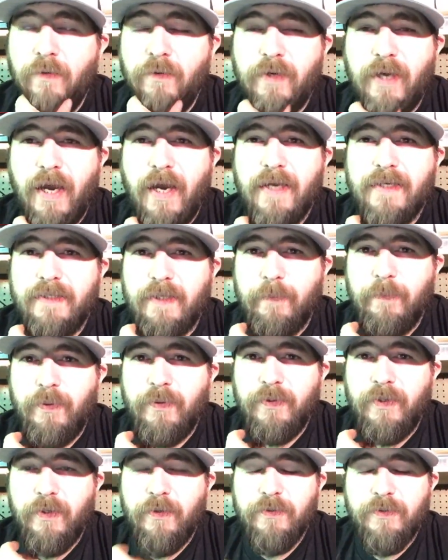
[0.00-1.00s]
know
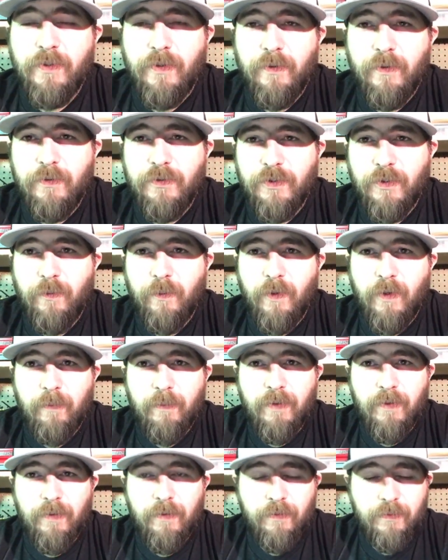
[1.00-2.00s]
guys that put those on their
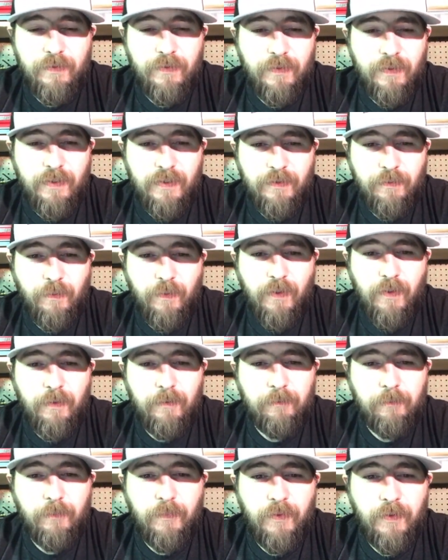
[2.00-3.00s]
square bills as
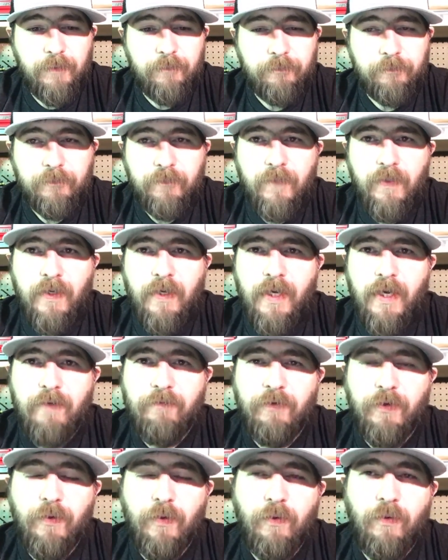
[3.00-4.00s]
well. But
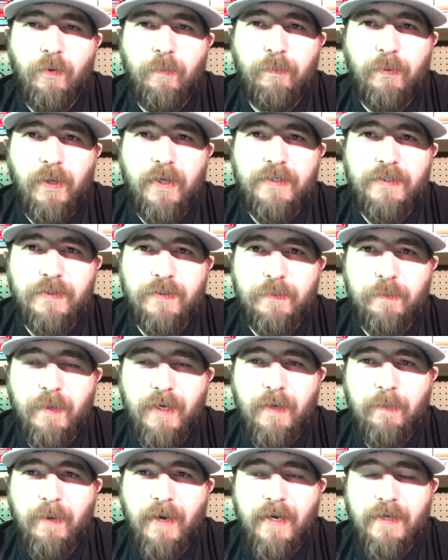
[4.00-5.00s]
if you're going to replace those
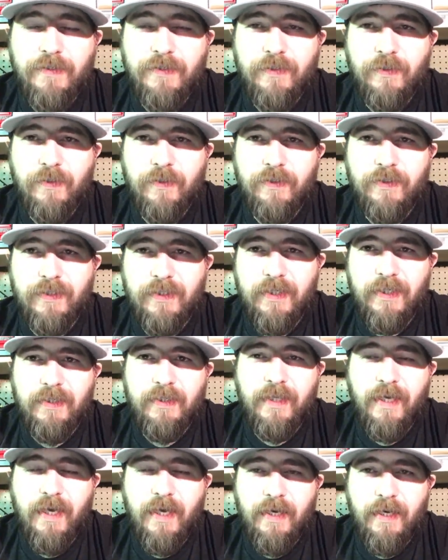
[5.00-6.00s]
Mega Bass hooks,
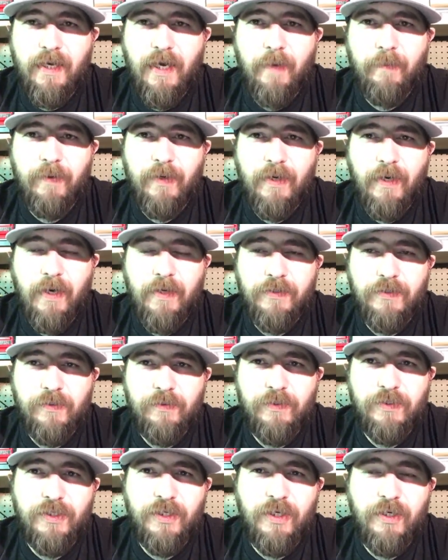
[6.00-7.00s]
get that
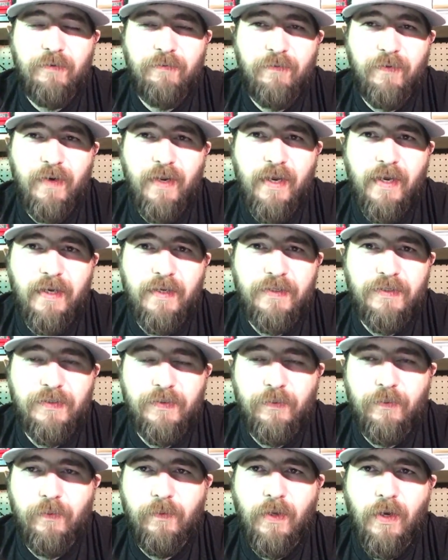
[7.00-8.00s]
Gamakatsu G
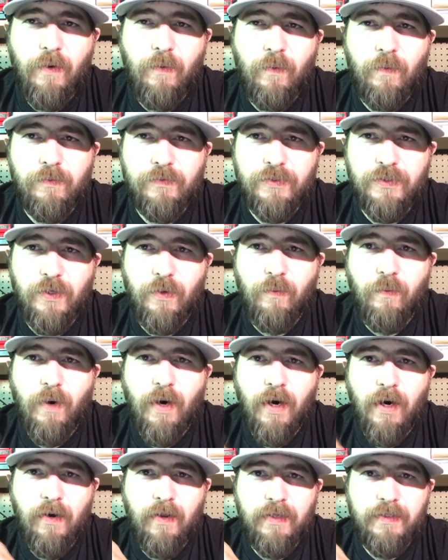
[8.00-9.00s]
Finesse or the Owner
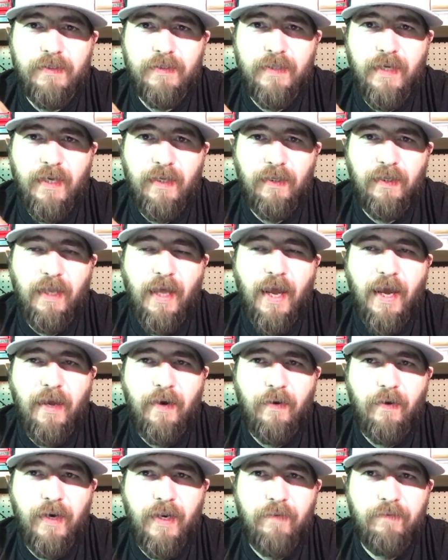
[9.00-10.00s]
Zowire. That's that
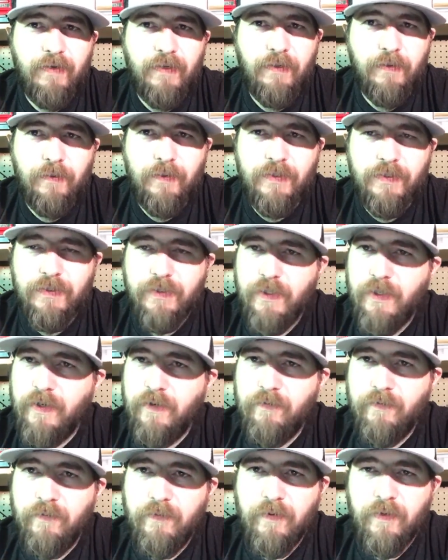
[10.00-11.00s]
lighter, heavy duty
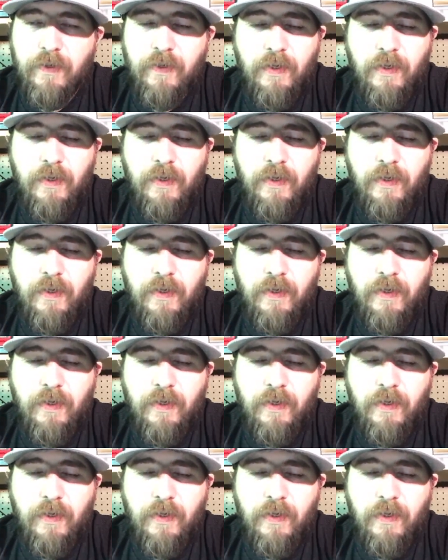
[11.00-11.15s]
stuff.